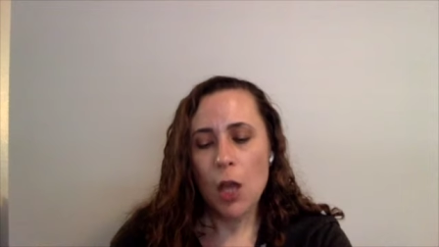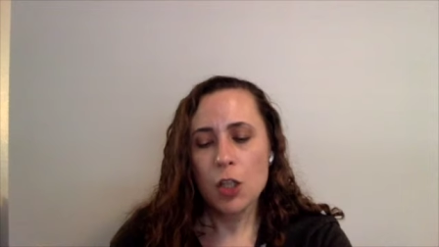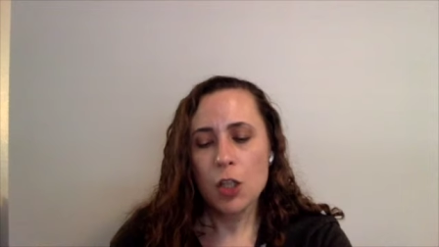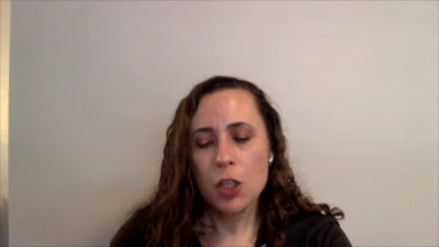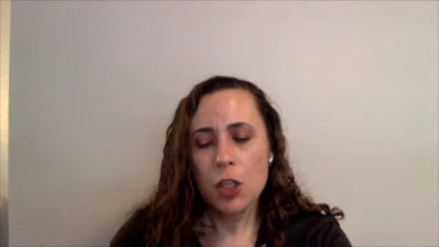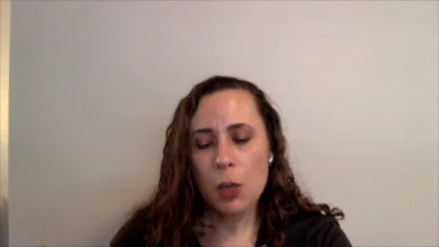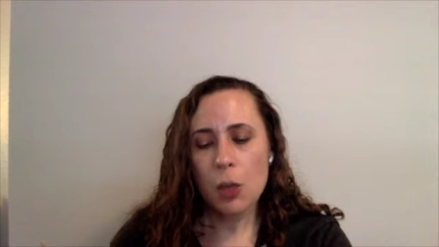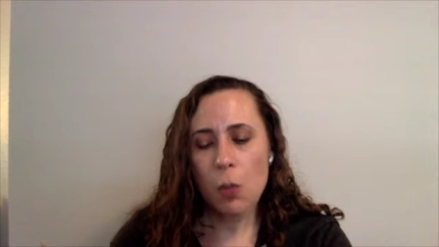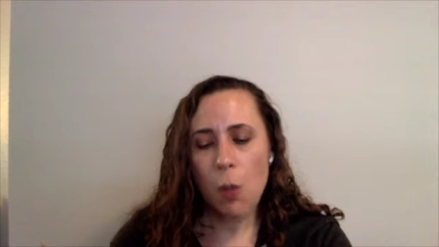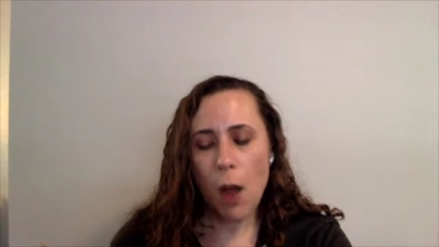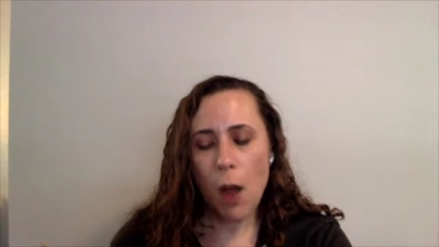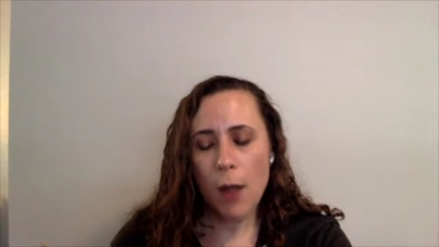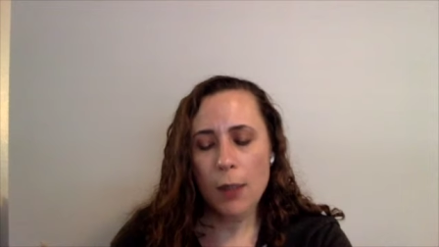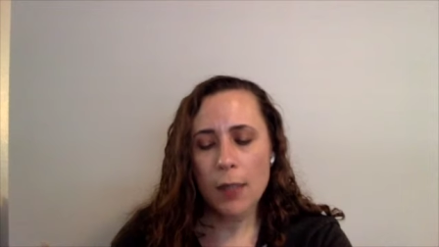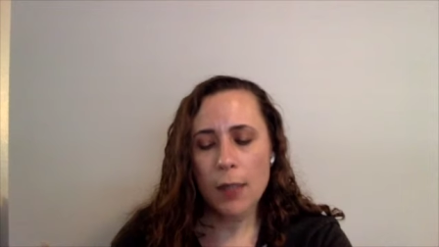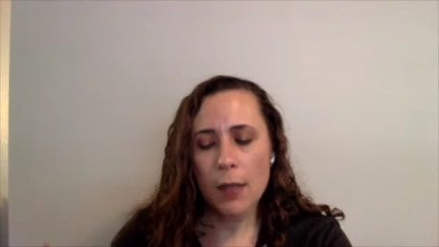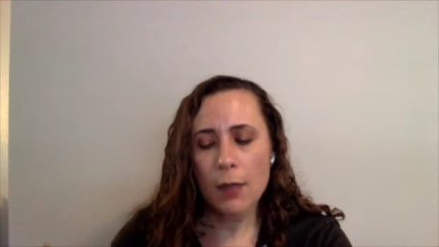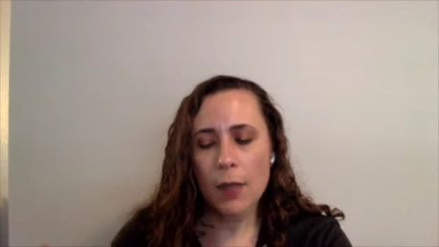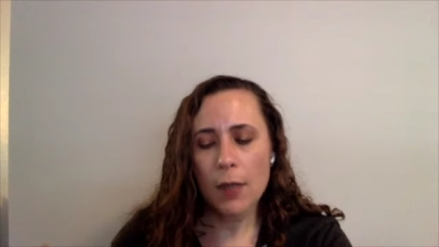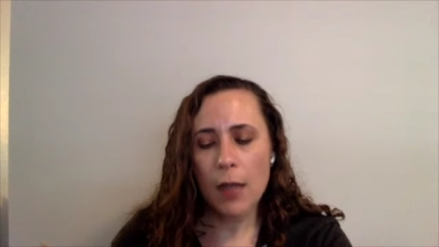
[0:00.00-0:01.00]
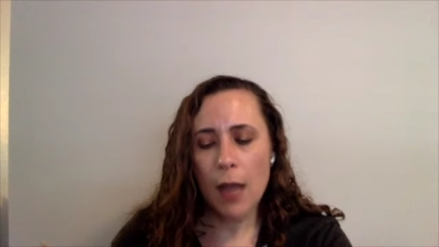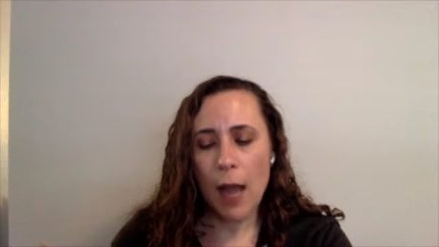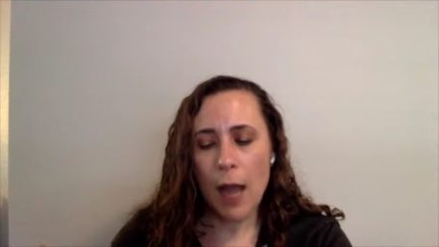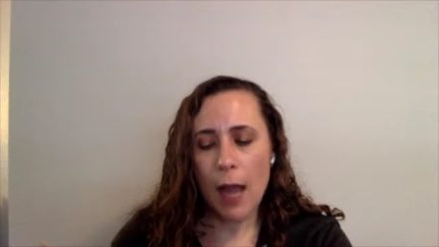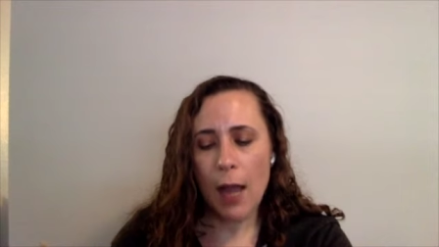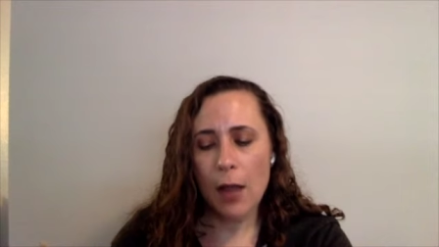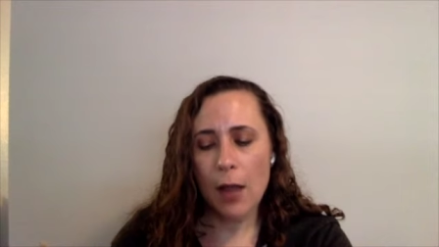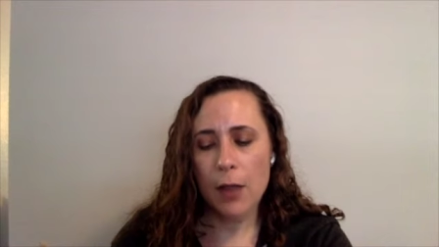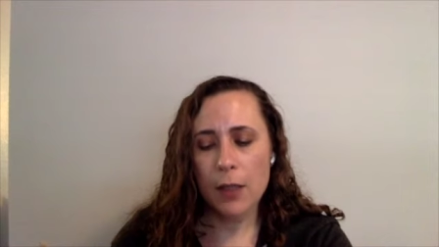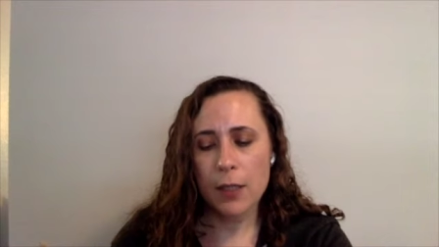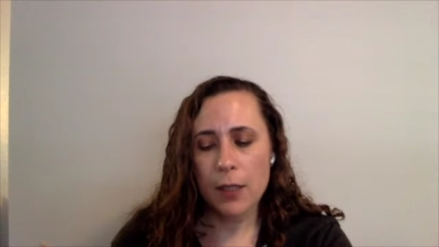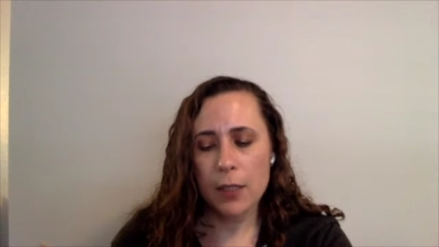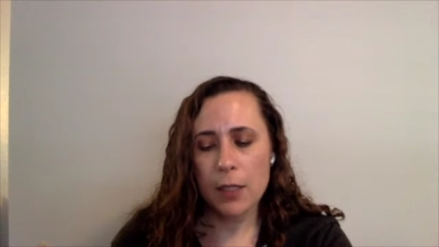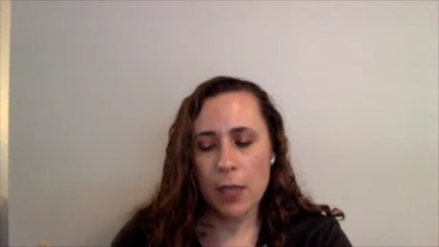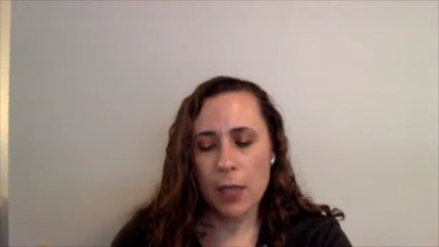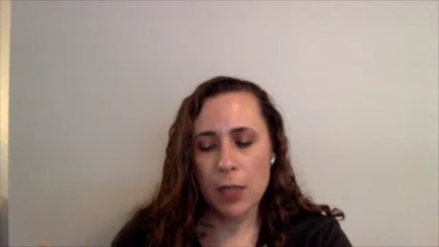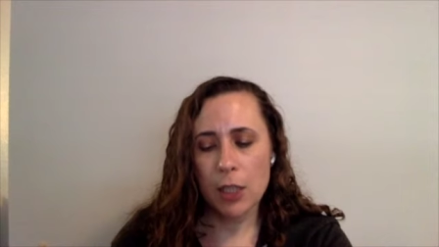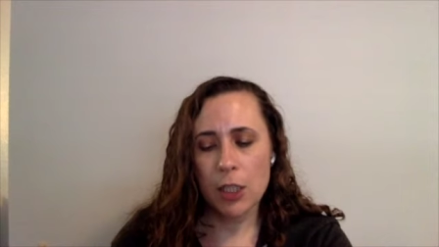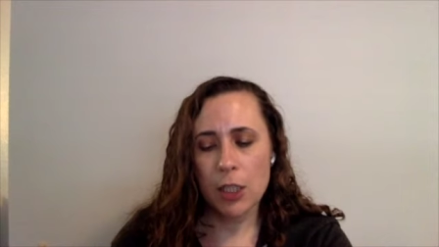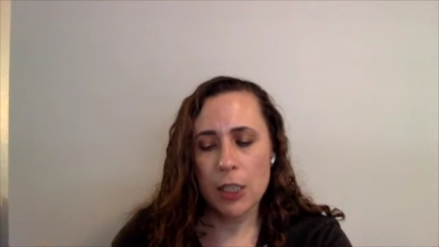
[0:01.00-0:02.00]
She walked down the aisles and
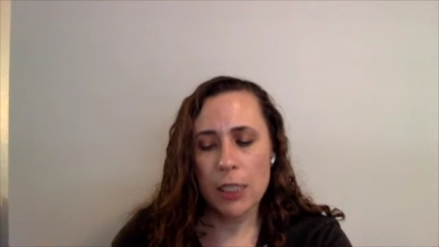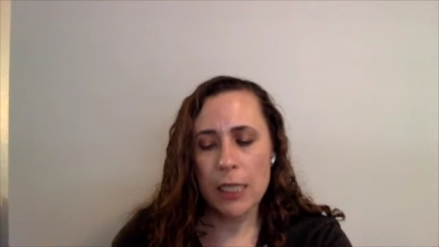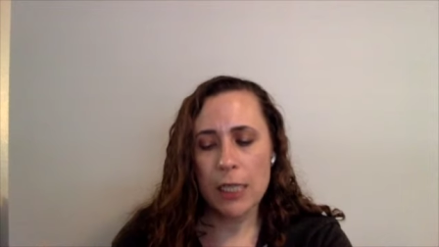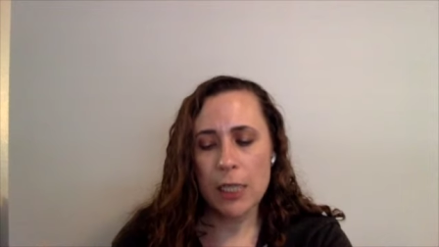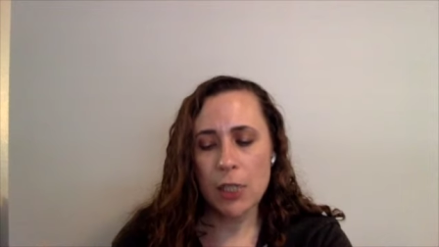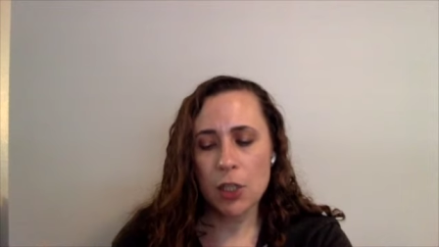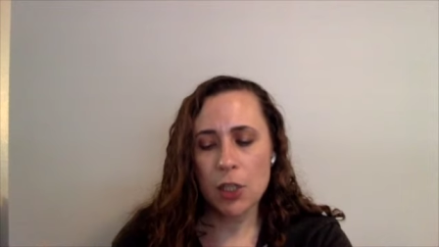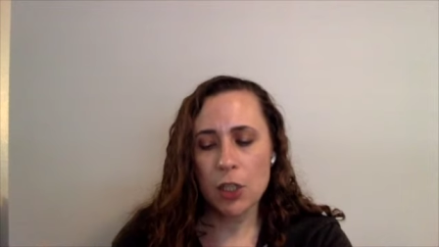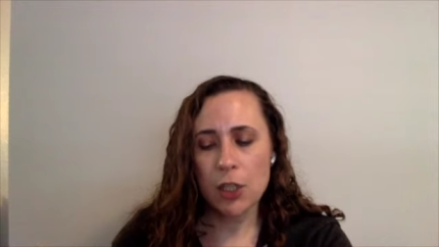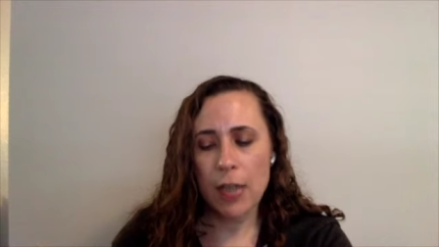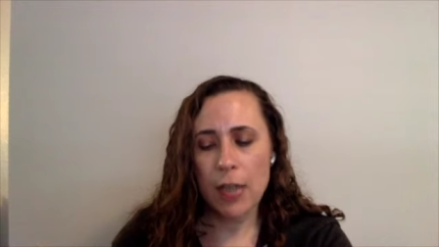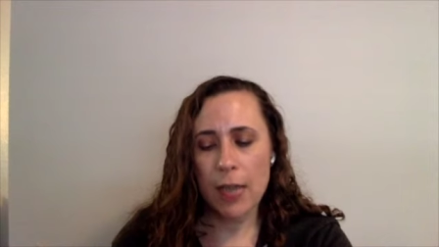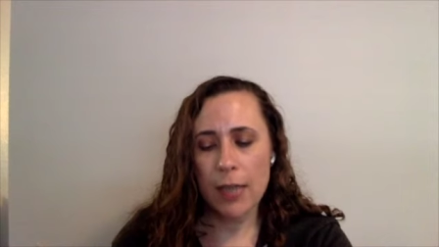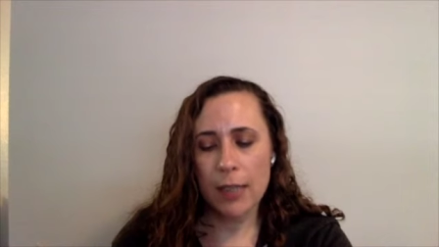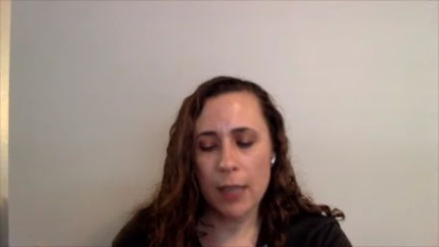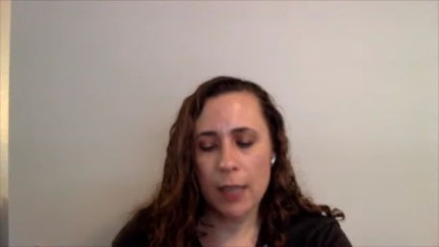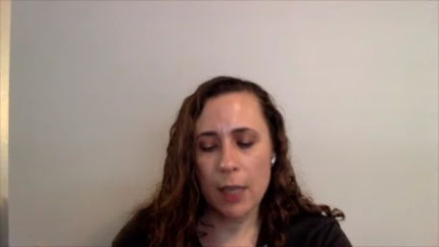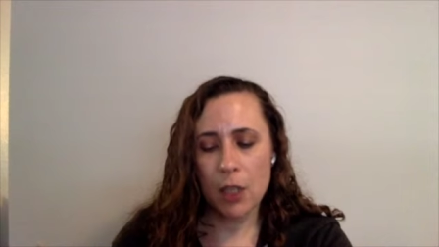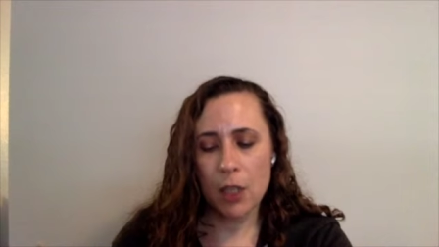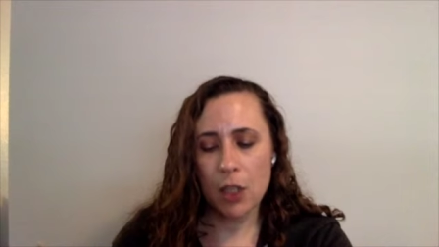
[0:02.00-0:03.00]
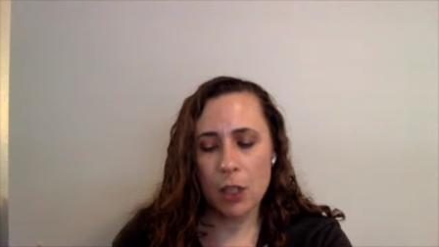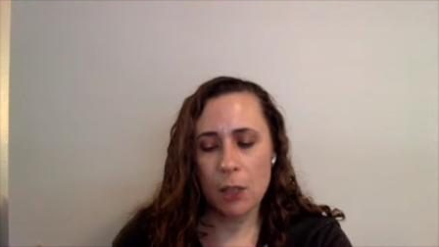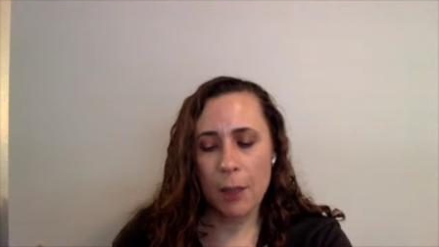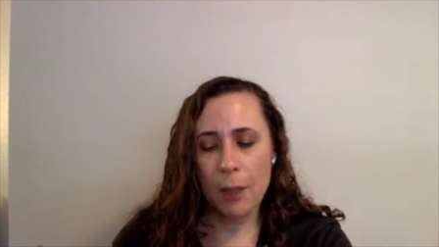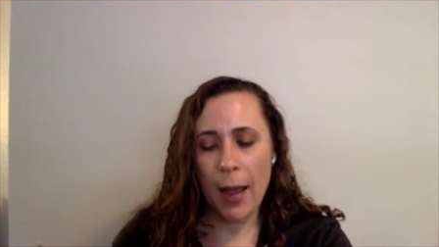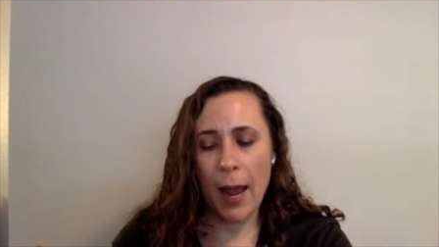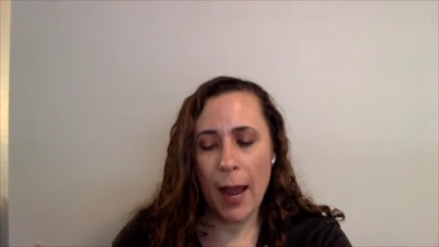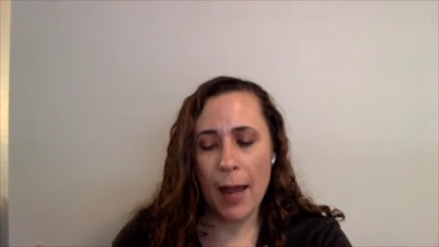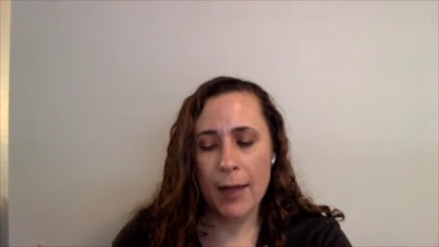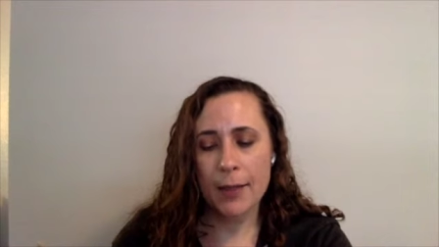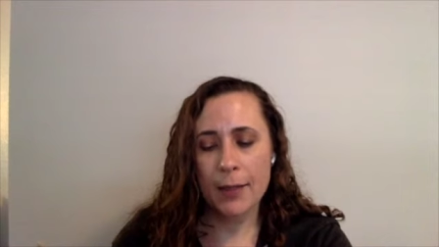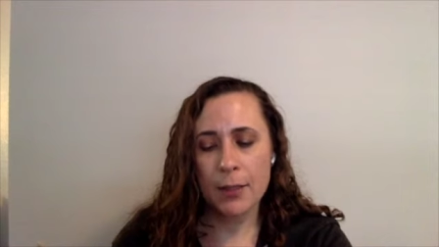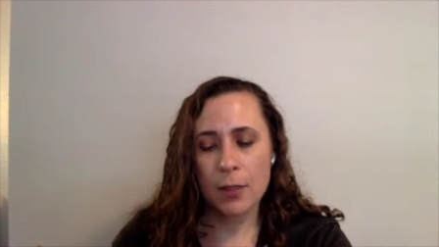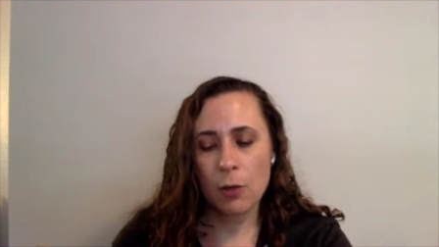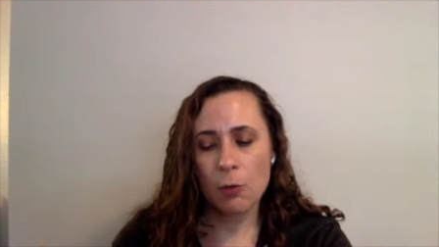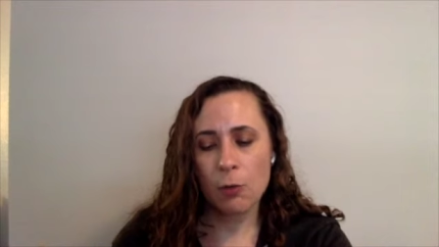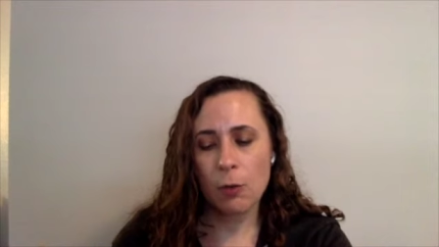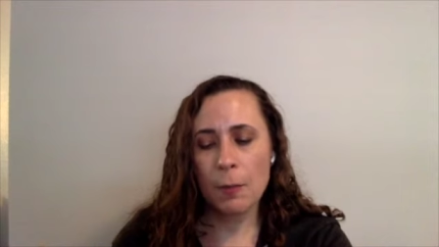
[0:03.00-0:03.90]
touched each desk as she passed,